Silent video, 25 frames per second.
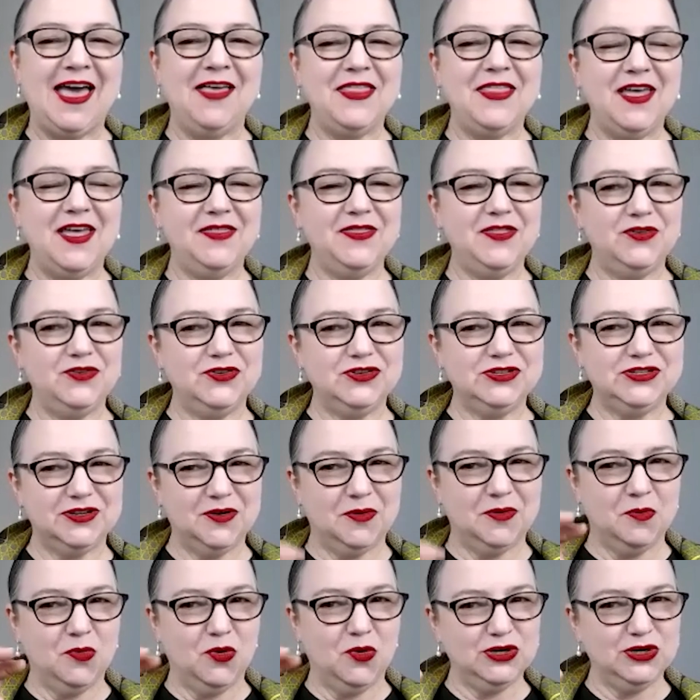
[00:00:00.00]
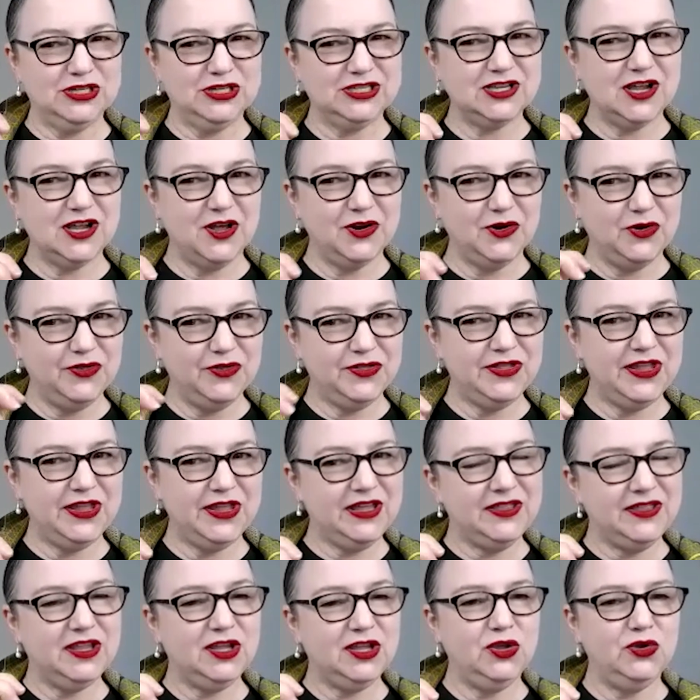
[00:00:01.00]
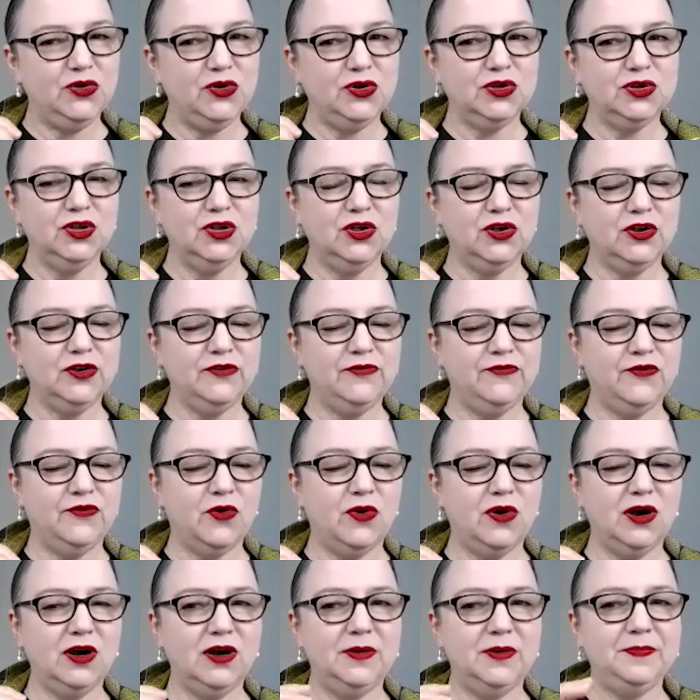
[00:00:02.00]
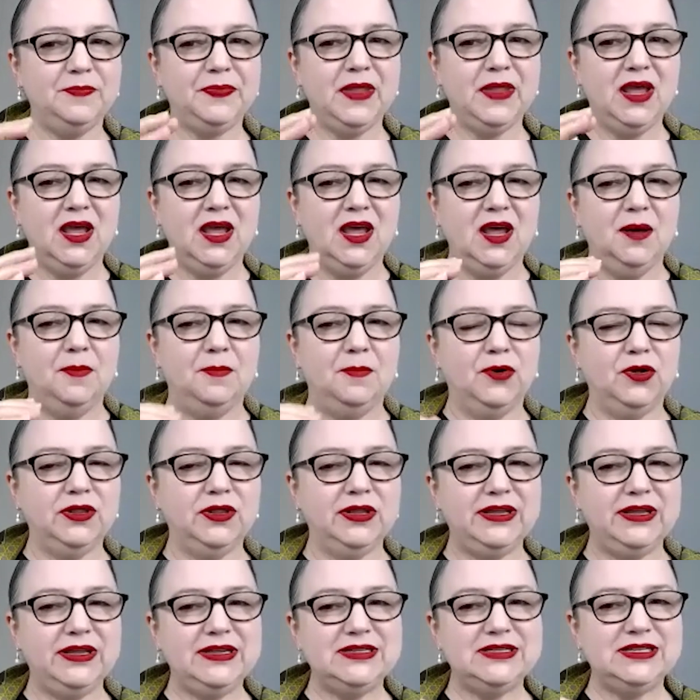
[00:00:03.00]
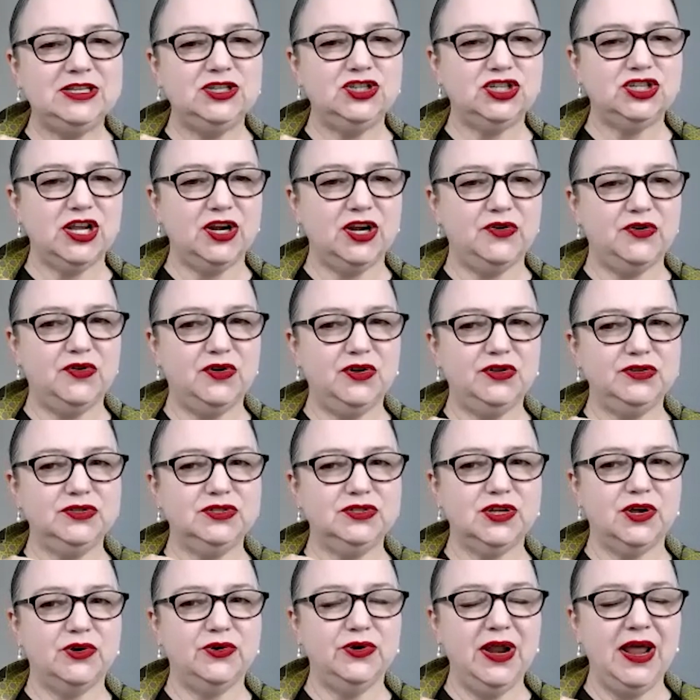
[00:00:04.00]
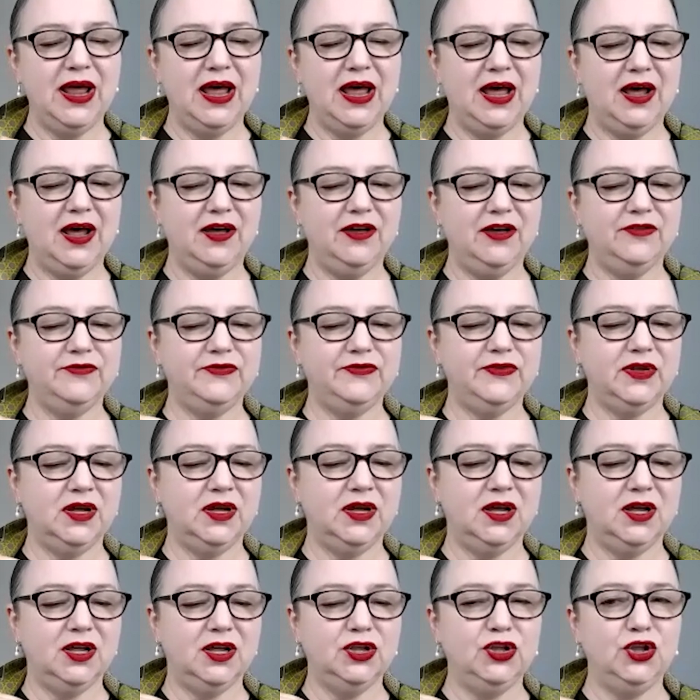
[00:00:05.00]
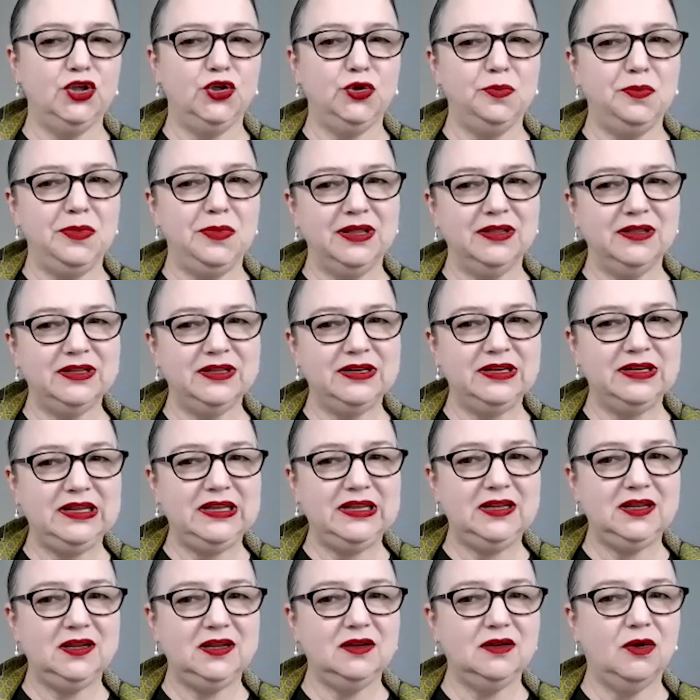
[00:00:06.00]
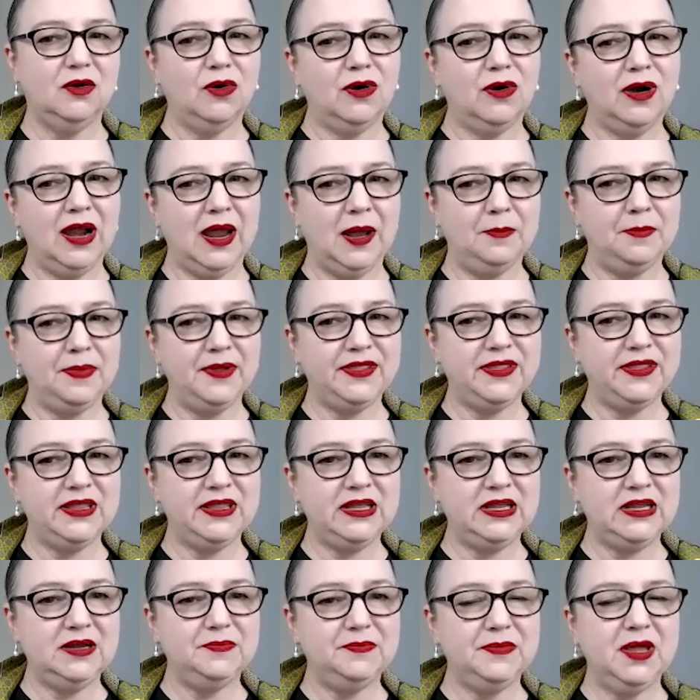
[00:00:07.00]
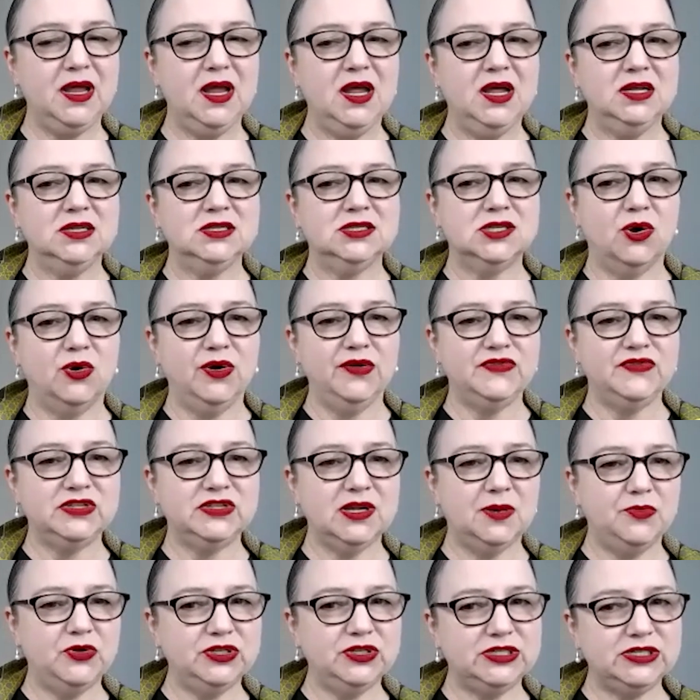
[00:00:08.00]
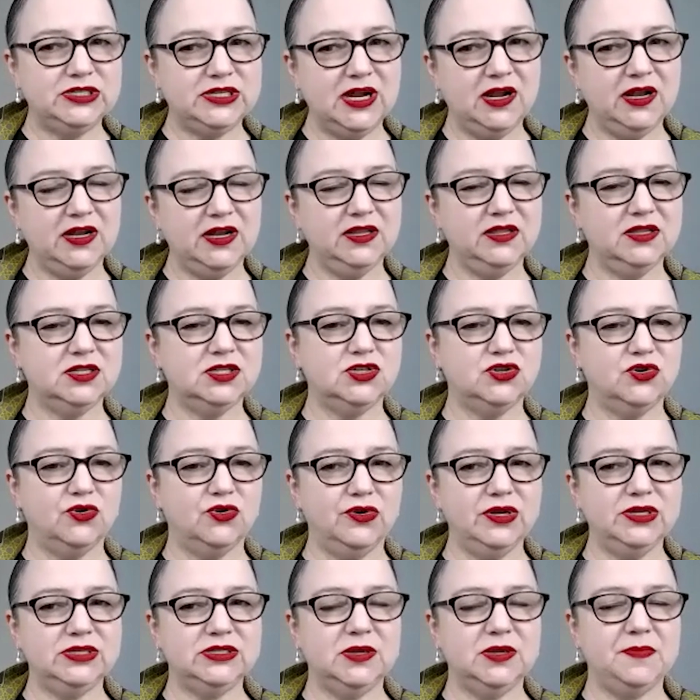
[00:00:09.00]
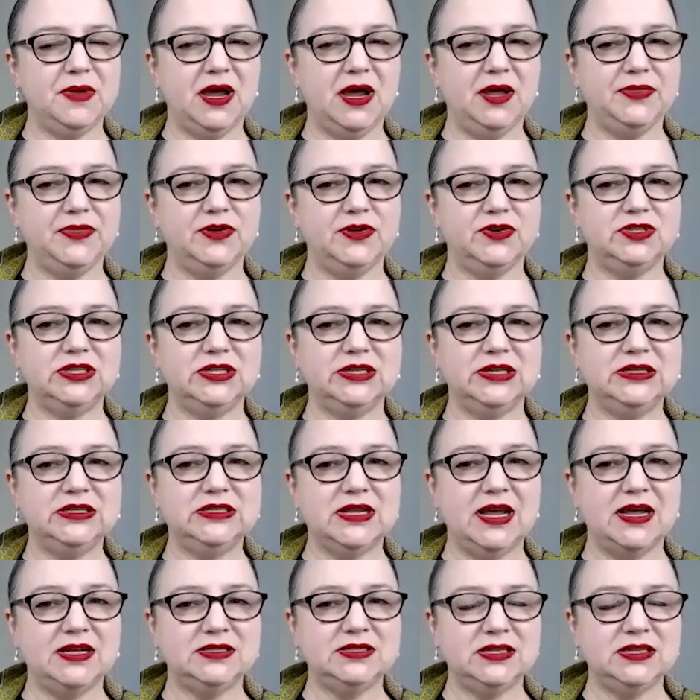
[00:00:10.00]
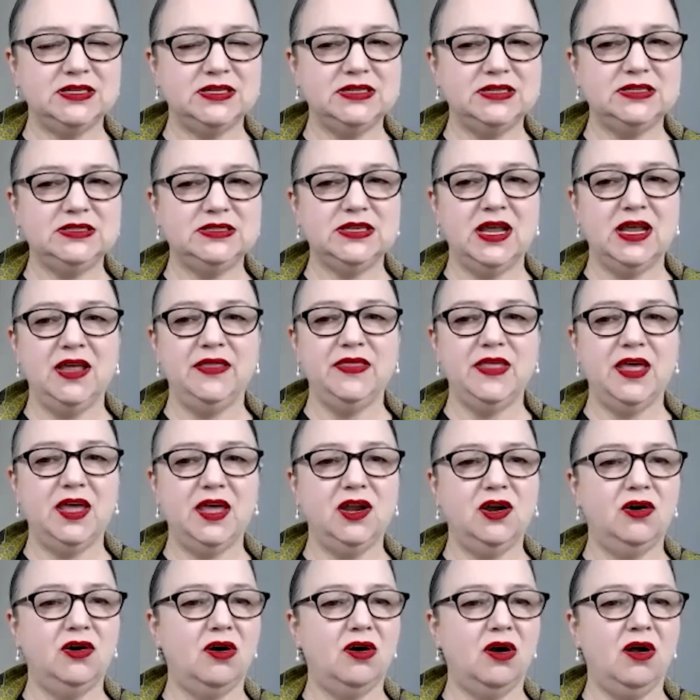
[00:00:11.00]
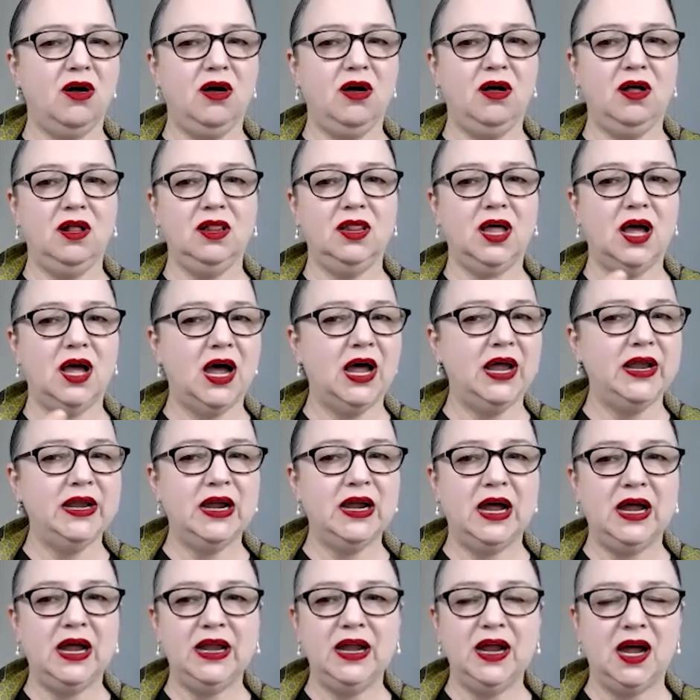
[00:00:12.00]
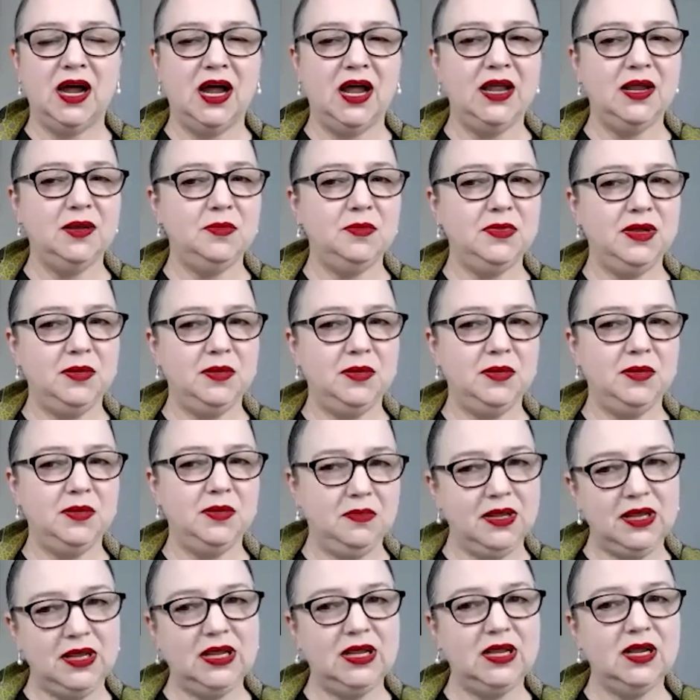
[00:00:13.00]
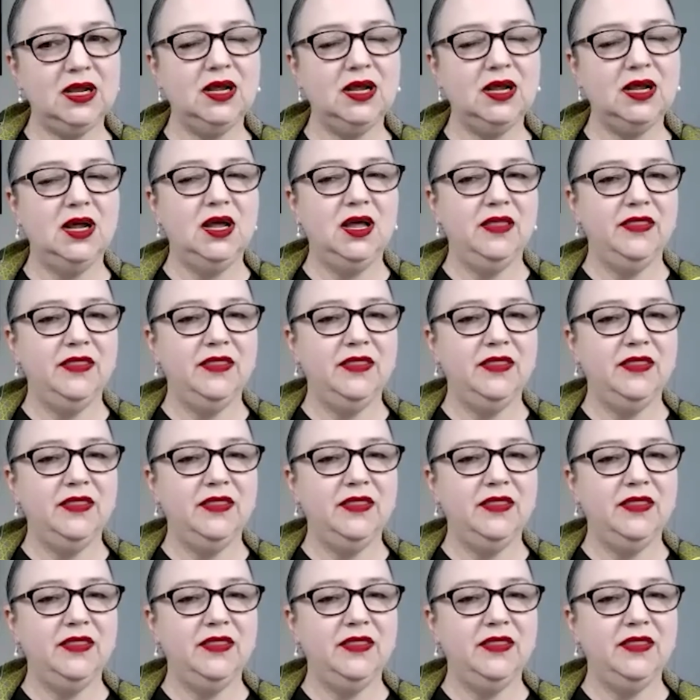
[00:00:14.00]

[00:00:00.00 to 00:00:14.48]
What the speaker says: And then there's a more subtle thing that you could look for. Bullies in general don't have humility or empathy. So if someone's telling the stories about their successes and they are all I, me,